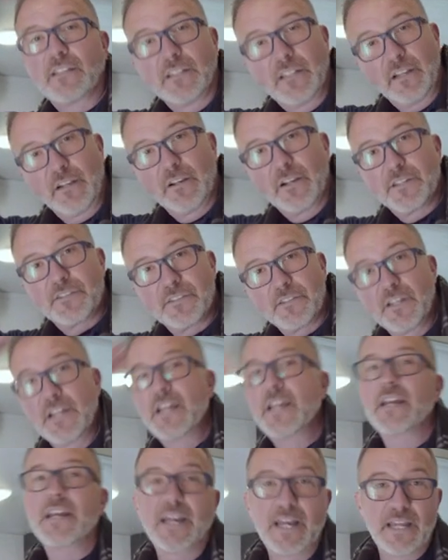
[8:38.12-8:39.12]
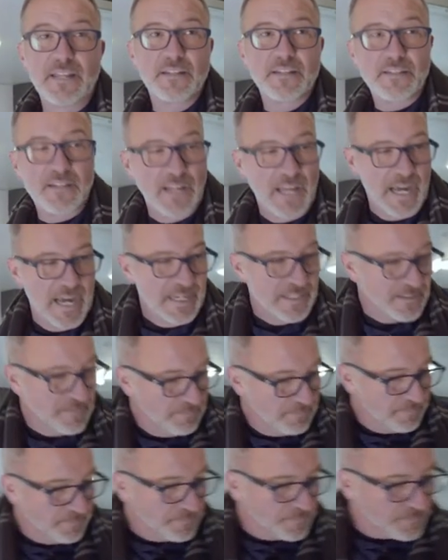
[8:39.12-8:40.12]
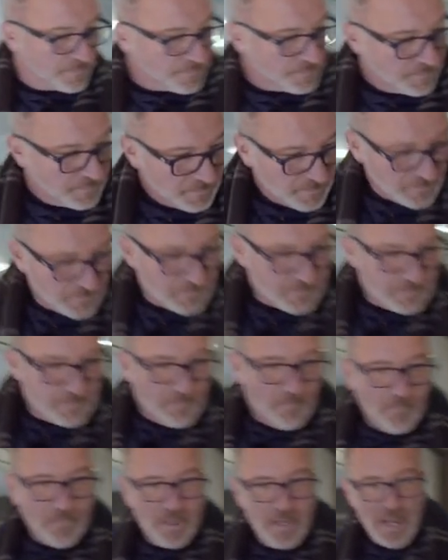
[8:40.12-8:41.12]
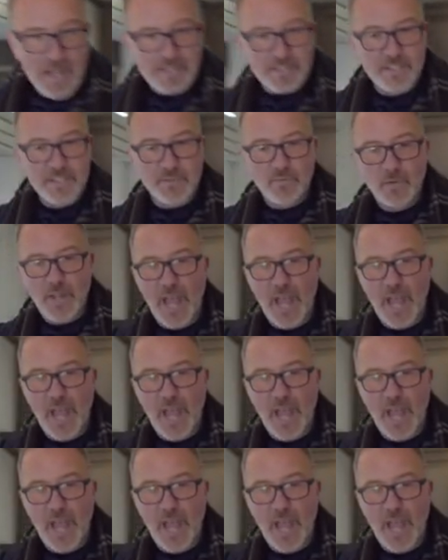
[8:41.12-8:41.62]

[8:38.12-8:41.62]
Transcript: clearance in the slides. Now, since